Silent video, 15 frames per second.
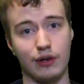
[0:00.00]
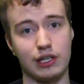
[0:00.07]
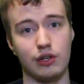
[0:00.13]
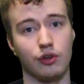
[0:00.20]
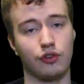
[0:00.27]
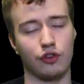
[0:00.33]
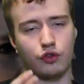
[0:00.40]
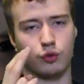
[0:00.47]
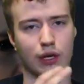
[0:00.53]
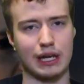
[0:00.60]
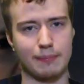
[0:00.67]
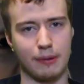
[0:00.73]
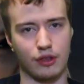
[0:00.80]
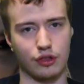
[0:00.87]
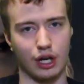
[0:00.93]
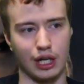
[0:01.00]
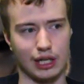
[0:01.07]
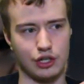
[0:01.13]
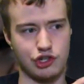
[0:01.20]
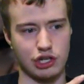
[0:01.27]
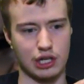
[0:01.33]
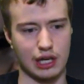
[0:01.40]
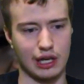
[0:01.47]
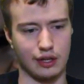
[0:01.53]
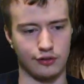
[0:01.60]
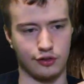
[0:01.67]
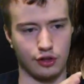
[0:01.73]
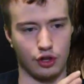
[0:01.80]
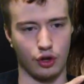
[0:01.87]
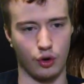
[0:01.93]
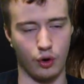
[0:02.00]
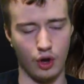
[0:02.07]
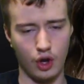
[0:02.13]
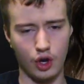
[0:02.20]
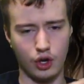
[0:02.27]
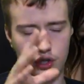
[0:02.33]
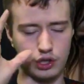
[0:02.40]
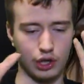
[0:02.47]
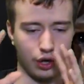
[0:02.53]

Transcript: he uses Greek mythology into, you